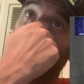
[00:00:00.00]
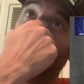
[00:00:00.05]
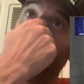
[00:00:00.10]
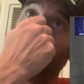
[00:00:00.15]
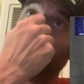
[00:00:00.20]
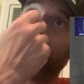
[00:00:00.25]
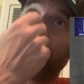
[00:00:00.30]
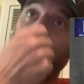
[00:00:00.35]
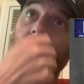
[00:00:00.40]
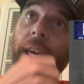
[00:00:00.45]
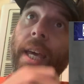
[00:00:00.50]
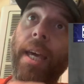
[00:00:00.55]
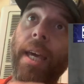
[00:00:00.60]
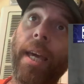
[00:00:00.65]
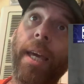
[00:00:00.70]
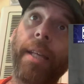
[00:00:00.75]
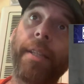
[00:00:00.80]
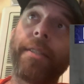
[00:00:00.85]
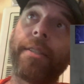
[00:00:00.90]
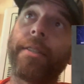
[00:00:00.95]
the roller
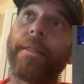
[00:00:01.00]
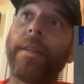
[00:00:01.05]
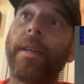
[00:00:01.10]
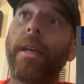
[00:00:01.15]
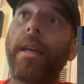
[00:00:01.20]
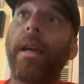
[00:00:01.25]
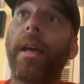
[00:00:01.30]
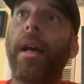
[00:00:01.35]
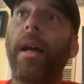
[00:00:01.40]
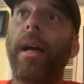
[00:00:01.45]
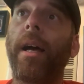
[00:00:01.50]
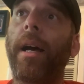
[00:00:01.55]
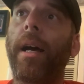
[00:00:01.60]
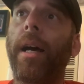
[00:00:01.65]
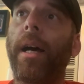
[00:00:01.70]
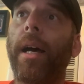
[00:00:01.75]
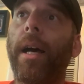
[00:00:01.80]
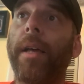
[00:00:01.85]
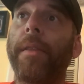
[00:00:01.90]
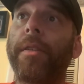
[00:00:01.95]
skates.
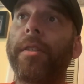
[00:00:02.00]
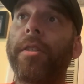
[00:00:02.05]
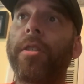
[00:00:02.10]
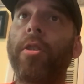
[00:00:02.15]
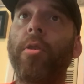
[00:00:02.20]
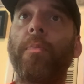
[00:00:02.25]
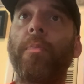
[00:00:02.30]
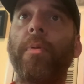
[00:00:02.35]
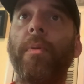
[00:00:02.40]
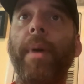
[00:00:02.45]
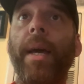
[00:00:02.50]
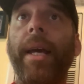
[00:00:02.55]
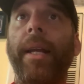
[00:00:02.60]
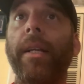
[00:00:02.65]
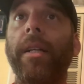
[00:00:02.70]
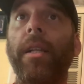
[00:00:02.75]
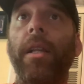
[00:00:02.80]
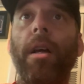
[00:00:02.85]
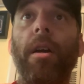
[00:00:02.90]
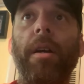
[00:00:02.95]
Uh, the
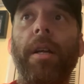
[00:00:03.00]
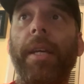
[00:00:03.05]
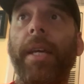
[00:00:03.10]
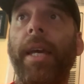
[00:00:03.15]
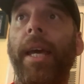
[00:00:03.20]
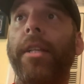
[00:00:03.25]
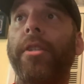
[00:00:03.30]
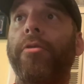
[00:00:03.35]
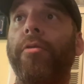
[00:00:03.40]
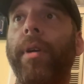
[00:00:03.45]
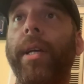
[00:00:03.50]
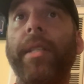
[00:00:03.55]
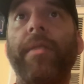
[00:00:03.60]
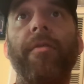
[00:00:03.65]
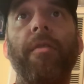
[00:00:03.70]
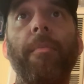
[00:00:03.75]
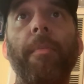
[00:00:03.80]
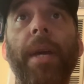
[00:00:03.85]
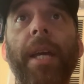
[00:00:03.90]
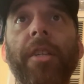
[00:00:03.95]
Superman Clark Kent
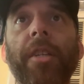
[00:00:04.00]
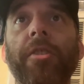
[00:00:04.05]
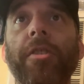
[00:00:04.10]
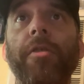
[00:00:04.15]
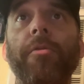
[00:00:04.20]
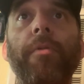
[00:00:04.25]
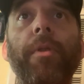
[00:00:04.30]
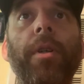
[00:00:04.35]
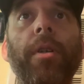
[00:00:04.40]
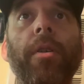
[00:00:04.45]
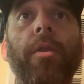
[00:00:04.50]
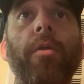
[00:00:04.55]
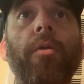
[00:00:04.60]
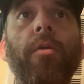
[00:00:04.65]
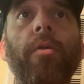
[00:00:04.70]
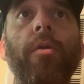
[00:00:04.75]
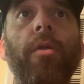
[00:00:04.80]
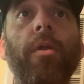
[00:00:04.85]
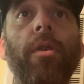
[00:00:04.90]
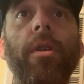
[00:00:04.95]
transformation's real
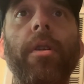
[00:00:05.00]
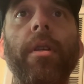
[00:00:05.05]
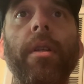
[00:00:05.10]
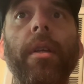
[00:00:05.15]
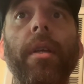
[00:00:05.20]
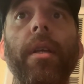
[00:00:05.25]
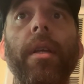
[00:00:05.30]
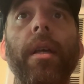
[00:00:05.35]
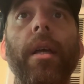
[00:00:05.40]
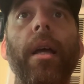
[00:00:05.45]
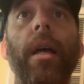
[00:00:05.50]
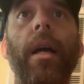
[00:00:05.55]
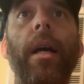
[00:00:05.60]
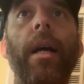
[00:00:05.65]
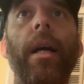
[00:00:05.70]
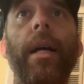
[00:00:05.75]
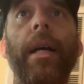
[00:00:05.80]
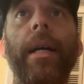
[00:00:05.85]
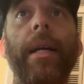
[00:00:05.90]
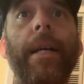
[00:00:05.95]
cool.
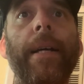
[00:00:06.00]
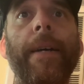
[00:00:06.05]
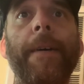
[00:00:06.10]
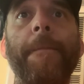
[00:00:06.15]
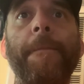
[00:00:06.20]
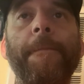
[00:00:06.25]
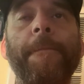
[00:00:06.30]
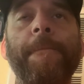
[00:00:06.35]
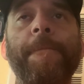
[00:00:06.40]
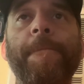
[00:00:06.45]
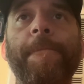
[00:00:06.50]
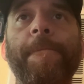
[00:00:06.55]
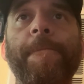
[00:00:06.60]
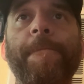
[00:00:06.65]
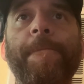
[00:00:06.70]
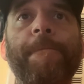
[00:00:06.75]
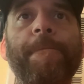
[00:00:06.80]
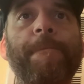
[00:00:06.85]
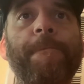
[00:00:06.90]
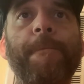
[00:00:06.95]
Um,
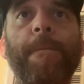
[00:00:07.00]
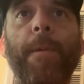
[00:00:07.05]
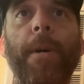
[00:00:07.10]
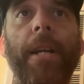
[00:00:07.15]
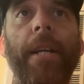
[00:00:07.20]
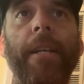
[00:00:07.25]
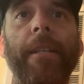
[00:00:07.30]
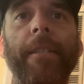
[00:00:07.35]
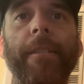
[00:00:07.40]
what